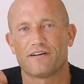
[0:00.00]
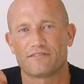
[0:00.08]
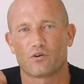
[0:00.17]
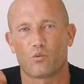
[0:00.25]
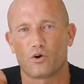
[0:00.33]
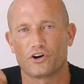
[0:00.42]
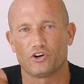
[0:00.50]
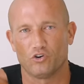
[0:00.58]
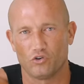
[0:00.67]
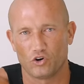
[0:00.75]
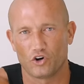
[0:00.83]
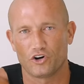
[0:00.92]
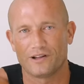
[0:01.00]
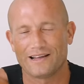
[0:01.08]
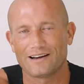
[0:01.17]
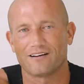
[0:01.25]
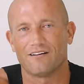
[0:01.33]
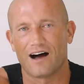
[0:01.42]
ever wanted to learn
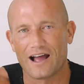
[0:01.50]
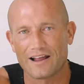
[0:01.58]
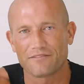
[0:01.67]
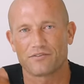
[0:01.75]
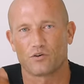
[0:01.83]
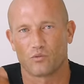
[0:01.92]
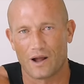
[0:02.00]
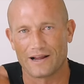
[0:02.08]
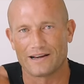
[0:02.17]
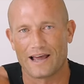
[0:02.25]
in life right